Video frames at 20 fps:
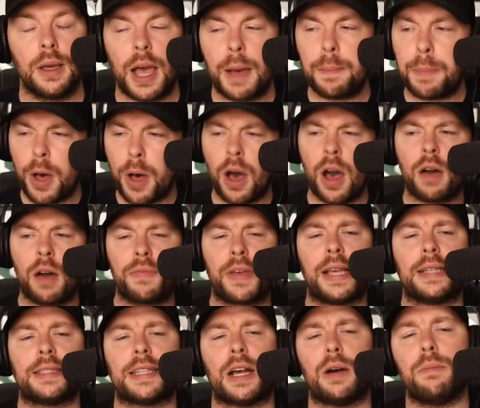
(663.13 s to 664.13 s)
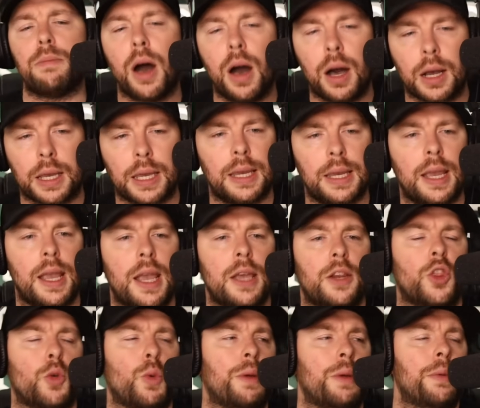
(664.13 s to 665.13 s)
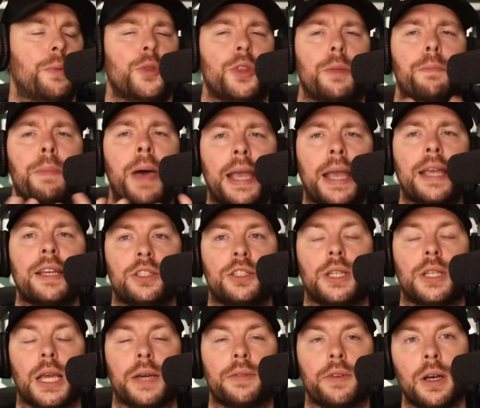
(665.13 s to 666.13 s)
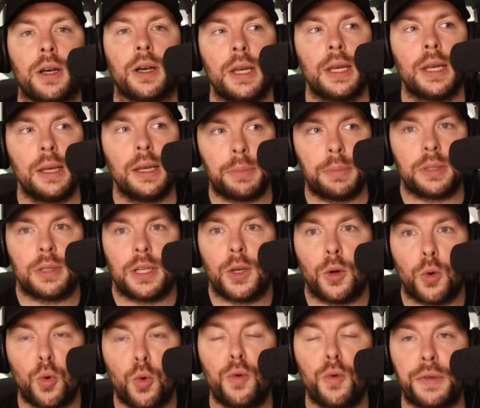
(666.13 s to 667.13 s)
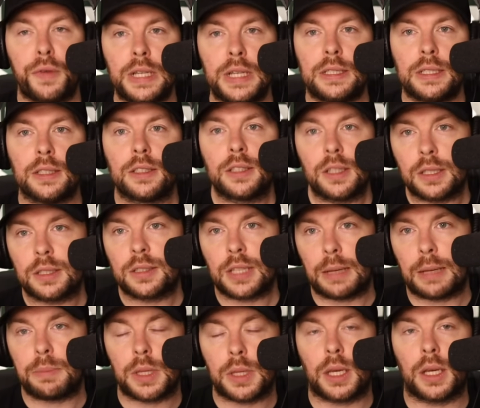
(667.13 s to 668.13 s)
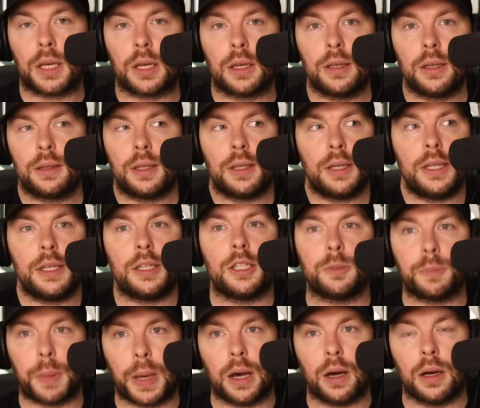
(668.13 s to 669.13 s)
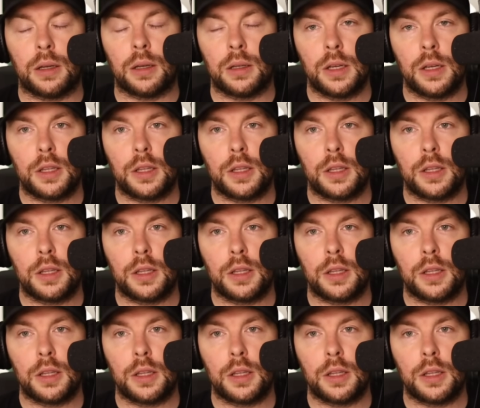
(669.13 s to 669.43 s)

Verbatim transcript: And part of that is our marketing and the way we put the package together, but it all feeds into the same thing. The league is better.